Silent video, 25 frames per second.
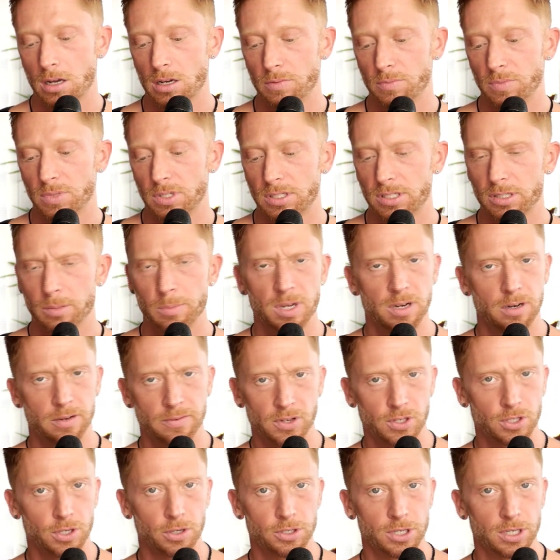So many of
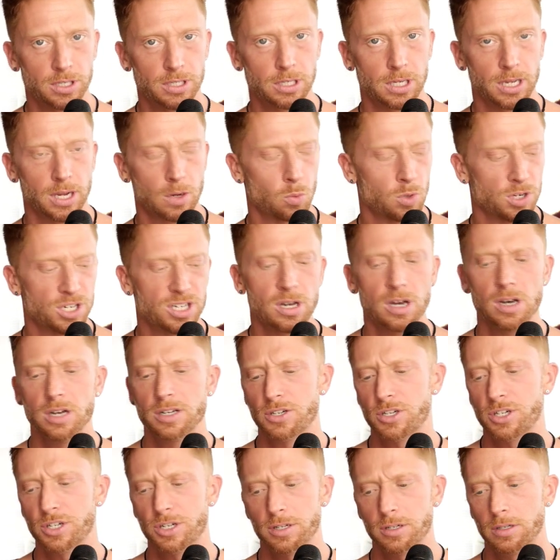us are just like, we're
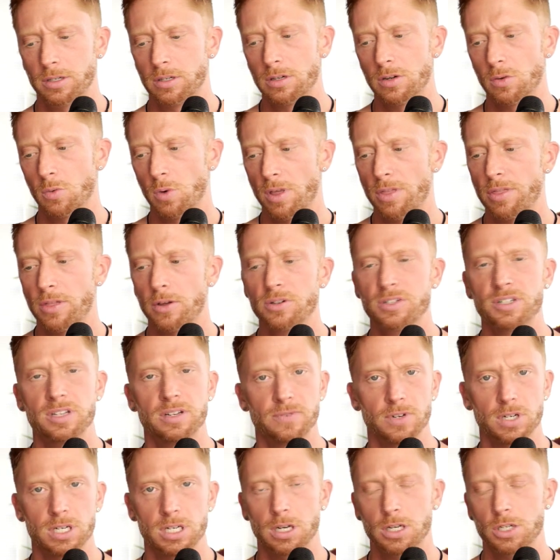thirsty
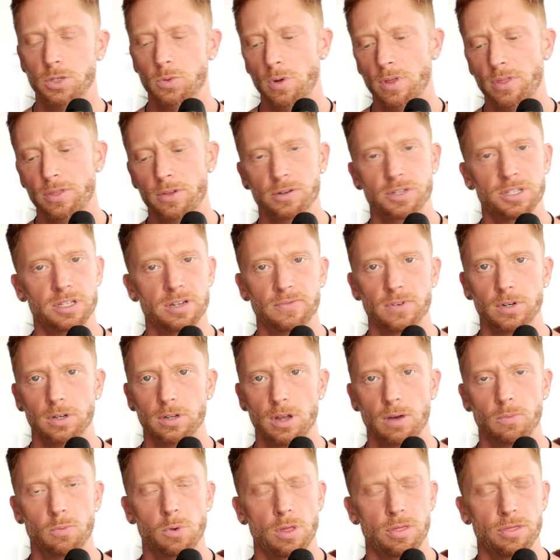for touch, we're thirsty for
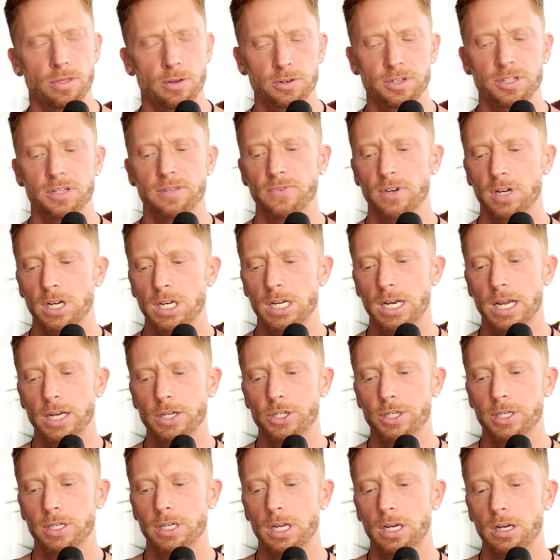love, we're thirsty for
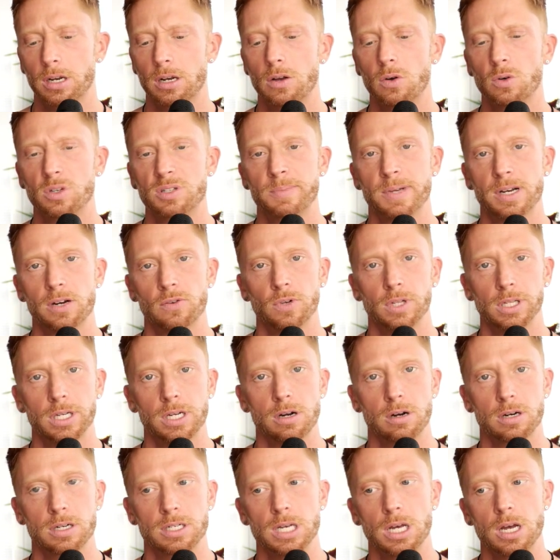connection. And I know it's been a really
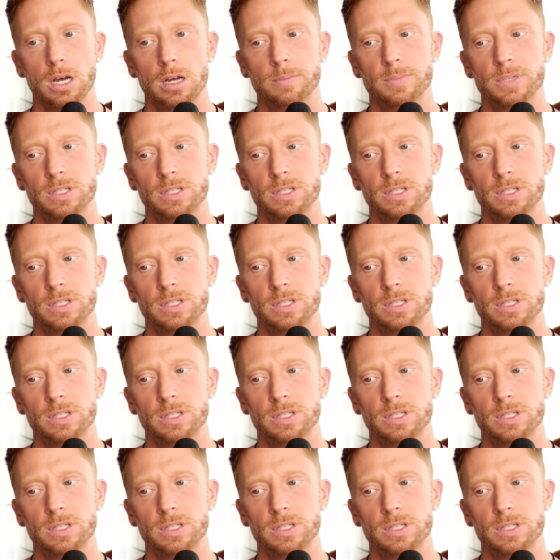hard time.